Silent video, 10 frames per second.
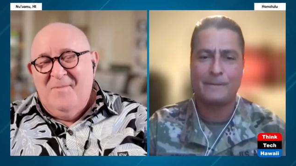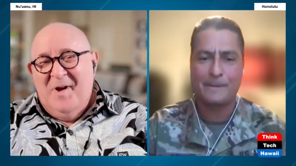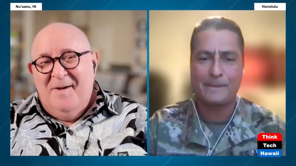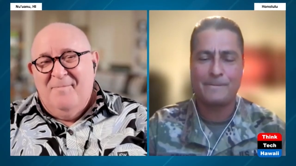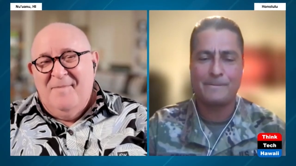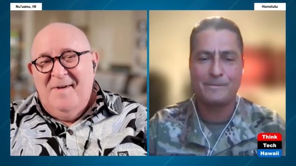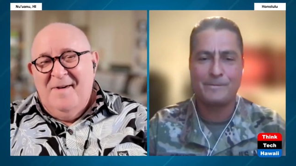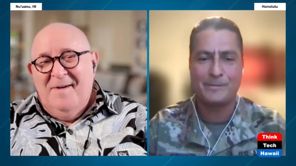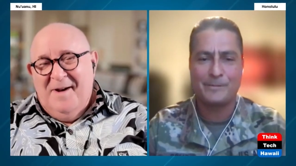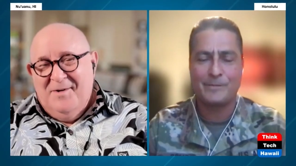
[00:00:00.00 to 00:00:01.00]
Speaker 1: Yeah,
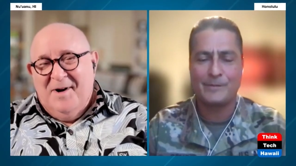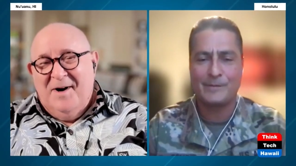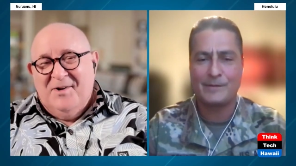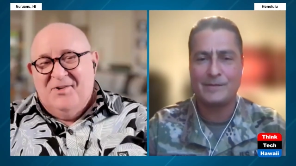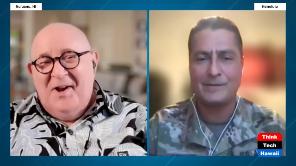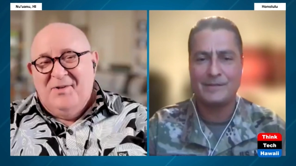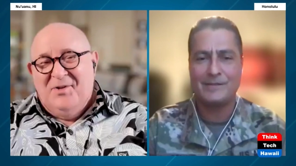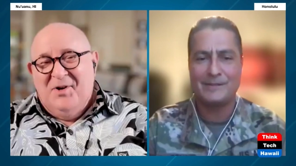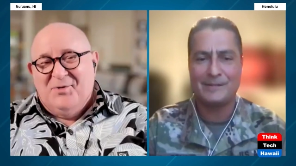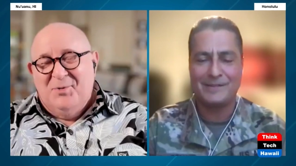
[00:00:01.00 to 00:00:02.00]
and you got to stay in
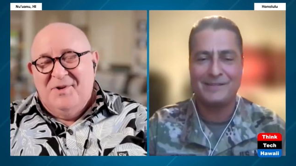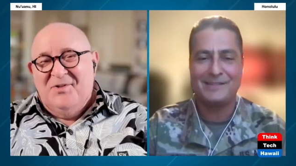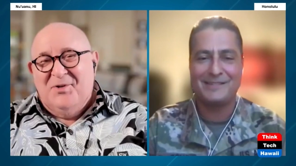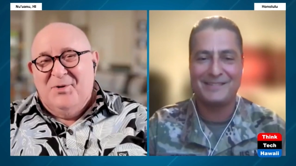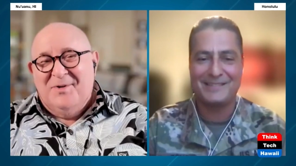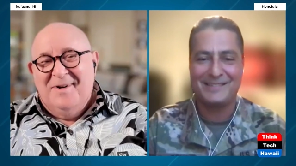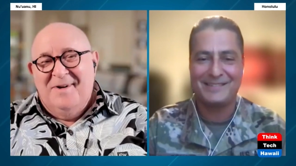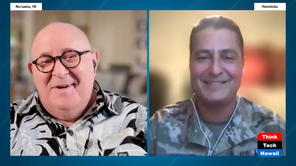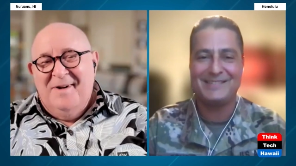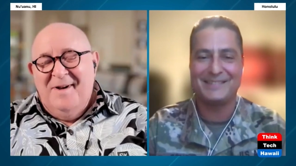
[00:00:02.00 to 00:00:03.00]
touch with it, certainly.
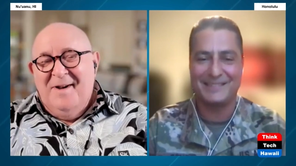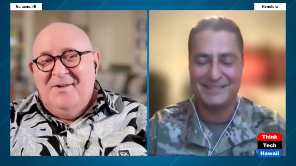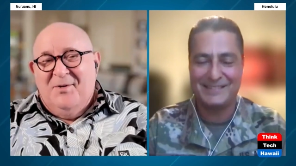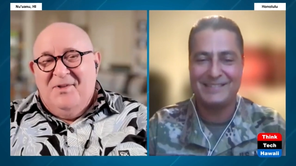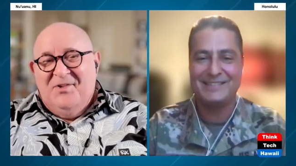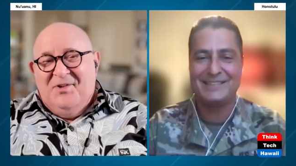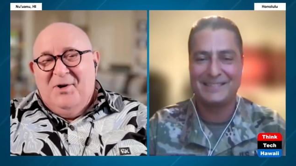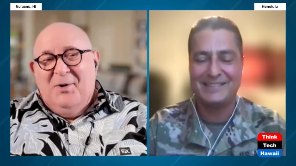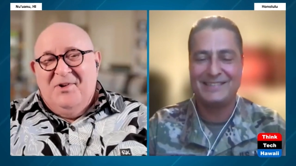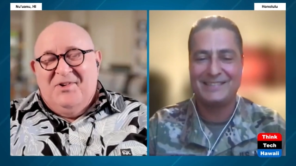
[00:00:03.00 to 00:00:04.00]
So
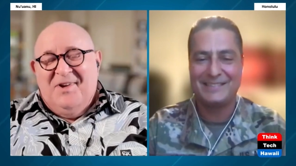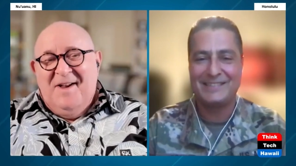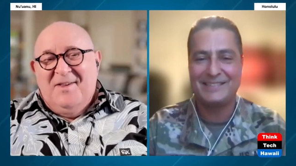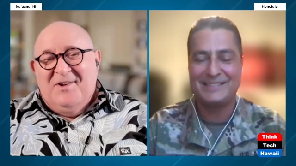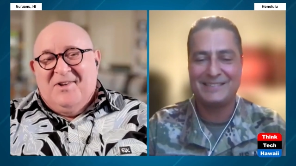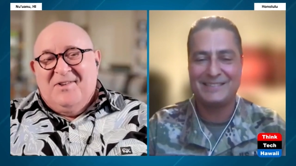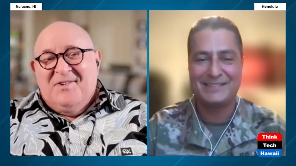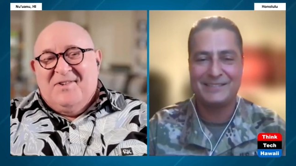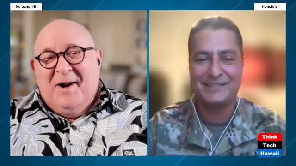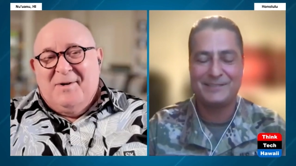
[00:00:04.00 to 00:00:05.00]
this doesn't
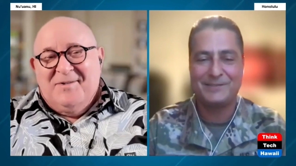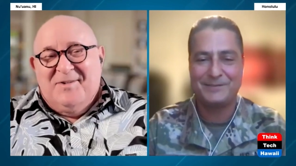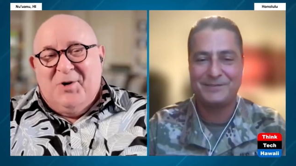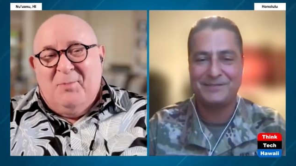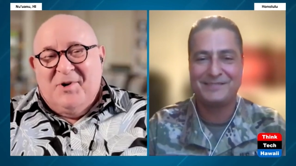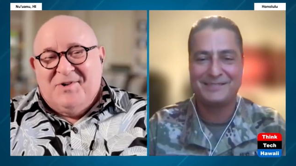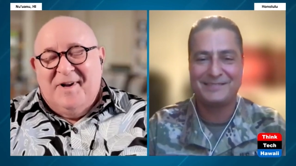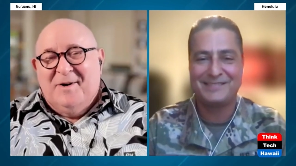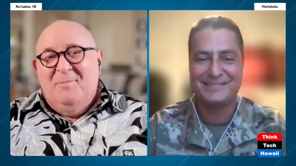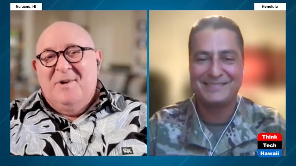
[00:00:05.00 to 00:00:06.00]
sound so much like
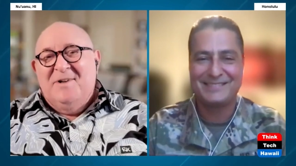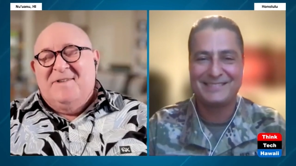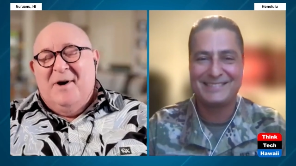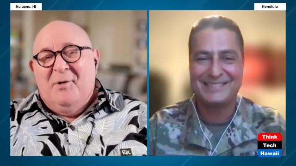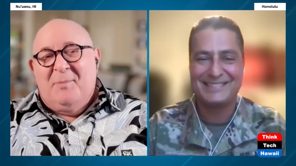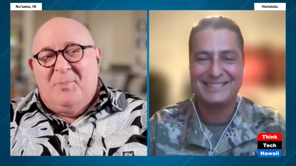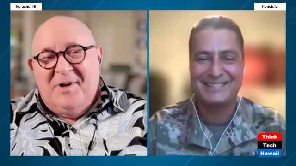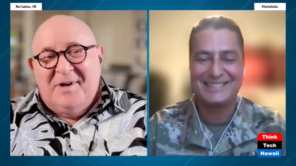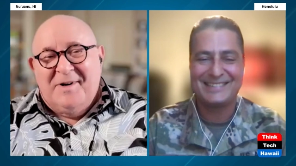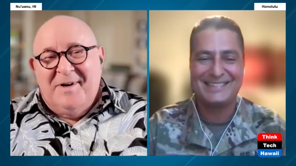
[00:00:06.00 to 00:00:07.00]
a military
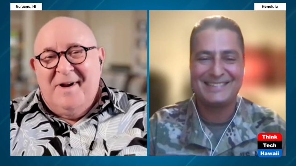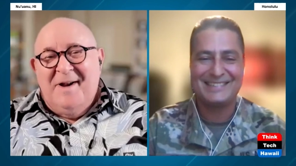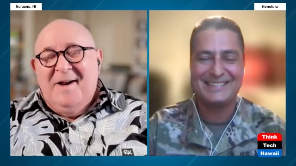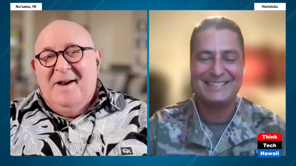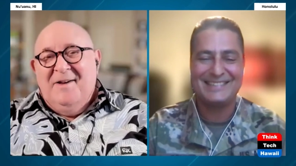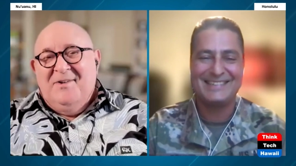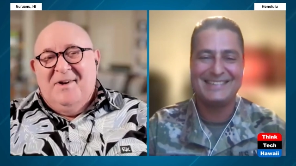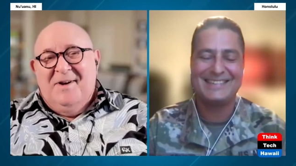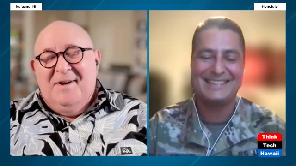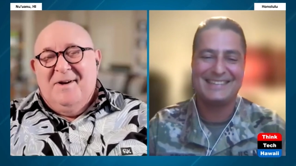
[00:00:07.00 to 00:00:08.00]
billet as
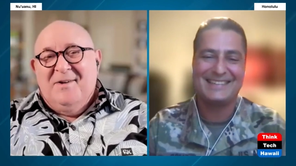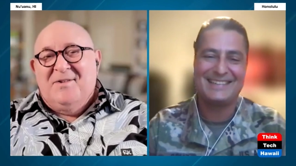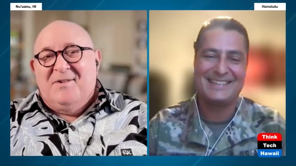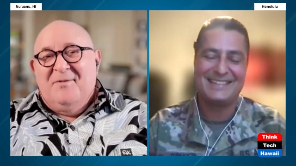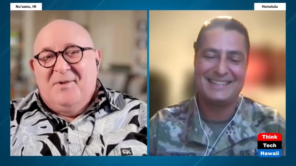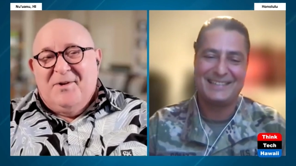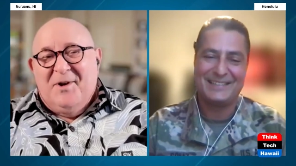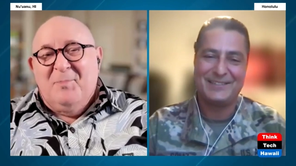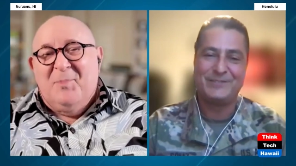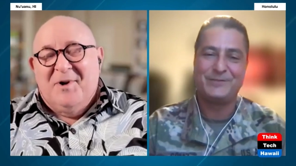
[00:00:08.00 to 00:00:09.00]
a
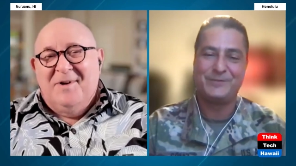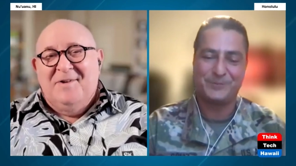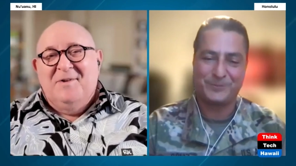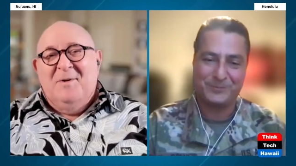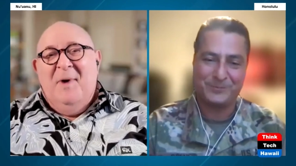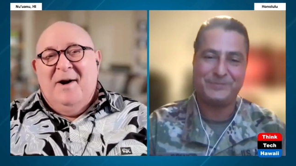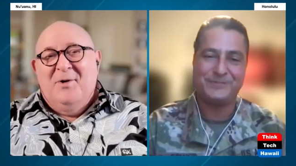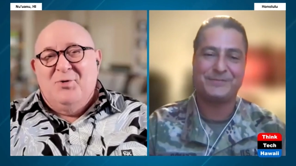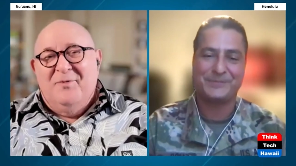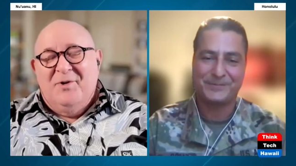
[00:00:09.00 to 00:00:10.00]
civilian billet, the
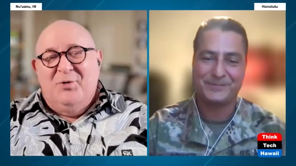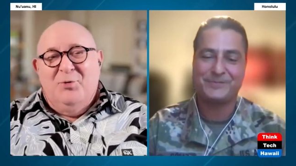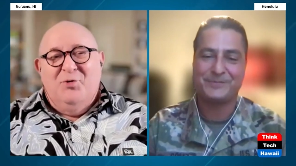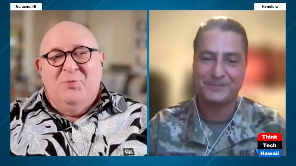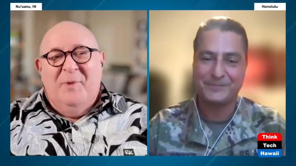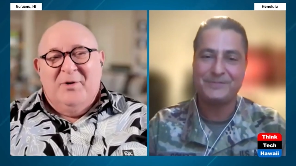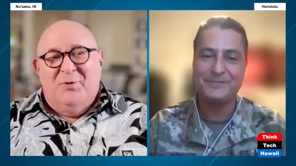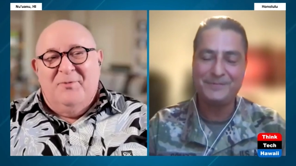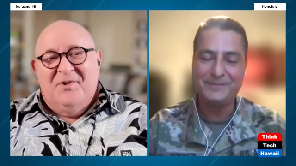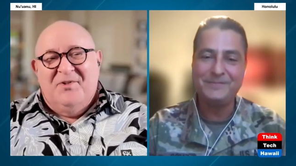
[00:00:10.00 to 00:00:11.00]
manager of a huge medical
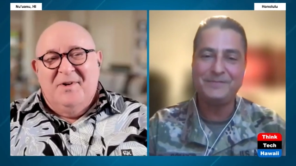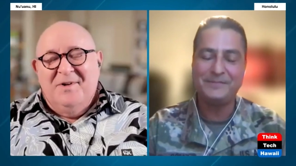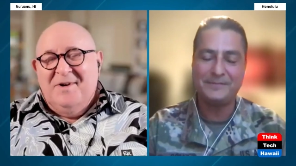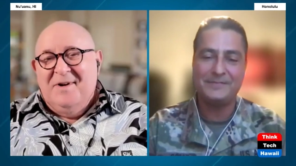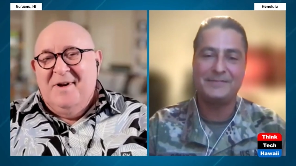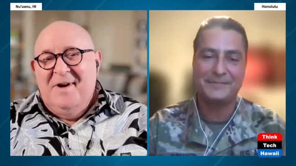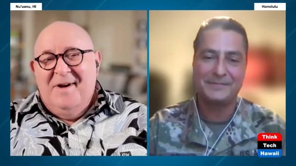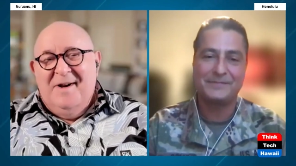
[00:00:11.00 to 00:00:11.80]
facility,